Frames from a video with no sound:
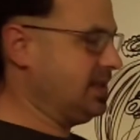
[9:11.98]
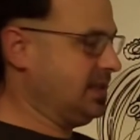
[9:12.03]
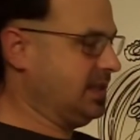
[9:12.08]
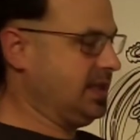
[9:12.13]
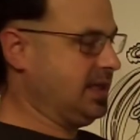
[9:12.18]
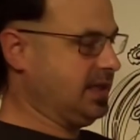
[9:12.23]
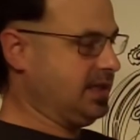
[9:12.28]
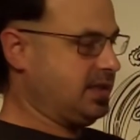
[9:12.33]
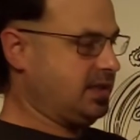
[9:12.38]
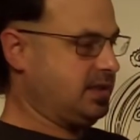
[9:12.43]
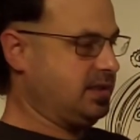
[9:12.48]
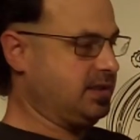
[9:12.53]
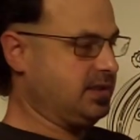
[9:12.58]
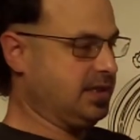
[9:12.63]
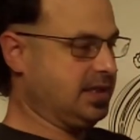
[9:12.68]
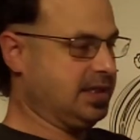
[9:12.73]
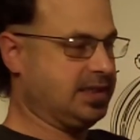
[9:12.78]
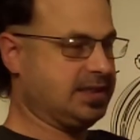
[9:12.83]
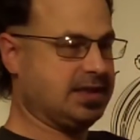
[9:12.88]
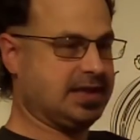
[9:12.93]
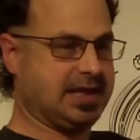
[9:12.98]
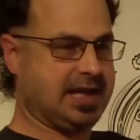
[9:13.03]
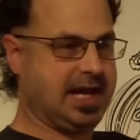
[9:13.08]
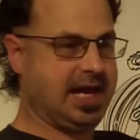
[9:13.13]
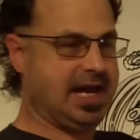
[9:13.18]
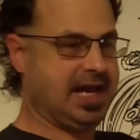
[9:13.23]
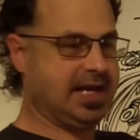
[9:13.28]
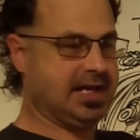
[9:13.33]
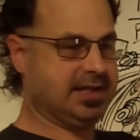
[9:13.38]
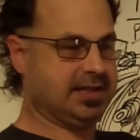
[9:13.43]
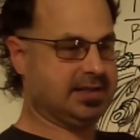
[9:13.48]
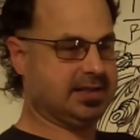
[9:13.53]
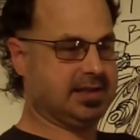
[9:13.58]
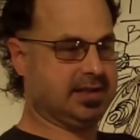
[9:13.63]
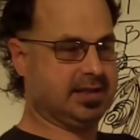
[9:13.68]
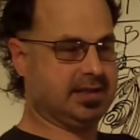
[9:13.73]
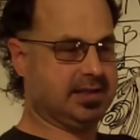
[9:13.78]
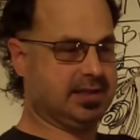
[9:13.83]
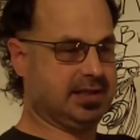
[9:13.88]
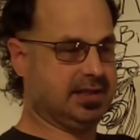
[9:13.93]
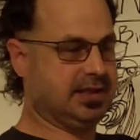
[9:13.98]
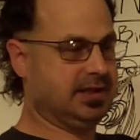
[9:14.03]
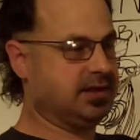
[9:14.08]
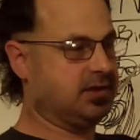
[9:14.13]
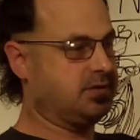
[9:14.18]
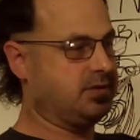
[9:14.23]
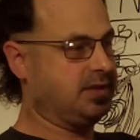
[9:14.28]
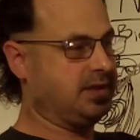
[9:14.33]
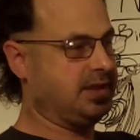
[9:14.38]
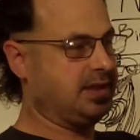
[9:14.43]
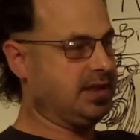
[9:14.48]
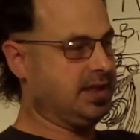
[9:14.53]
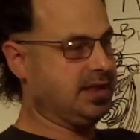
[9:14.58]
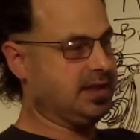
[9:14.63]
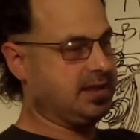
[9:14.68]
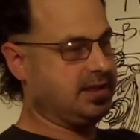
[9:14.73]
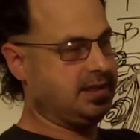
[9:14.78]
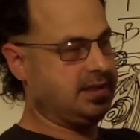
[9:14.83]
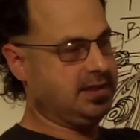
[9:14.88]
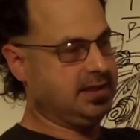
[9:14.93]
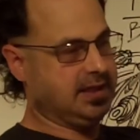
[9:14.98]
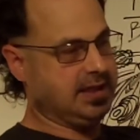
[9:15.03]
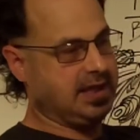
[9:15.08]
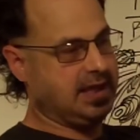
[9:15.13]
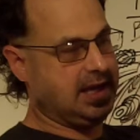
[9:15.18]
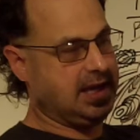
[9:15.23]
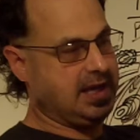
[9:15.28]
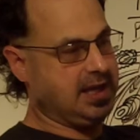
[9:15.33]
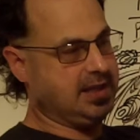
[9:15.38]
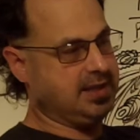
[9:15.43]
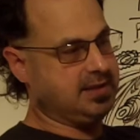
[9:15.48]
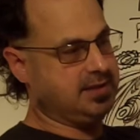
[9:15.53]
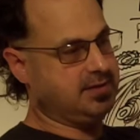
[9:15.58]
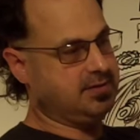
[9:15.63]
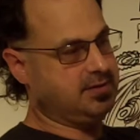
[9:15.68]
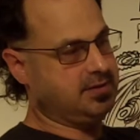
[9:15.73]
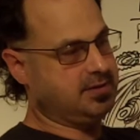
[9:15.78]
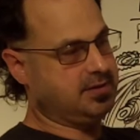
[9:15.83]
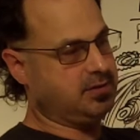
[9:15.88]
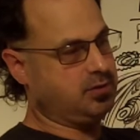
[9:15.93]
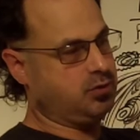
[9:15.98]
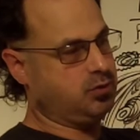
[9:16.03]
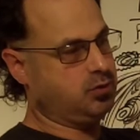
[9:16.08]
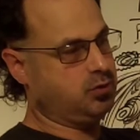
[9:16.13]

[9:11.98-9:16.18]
it like hands. Like they're literally like hands. They're just,